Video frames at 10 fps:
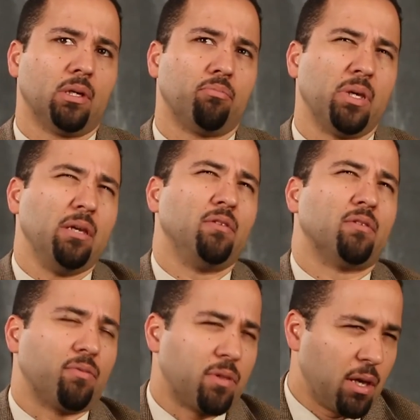piece
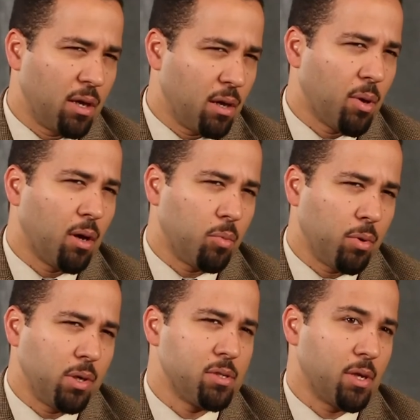of thinking about
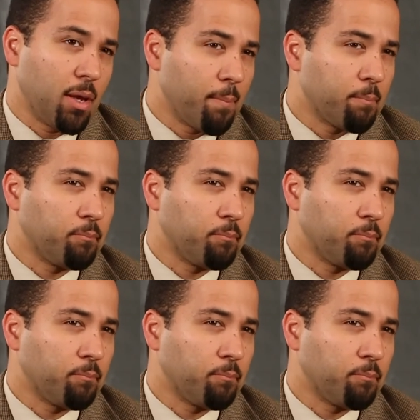preaching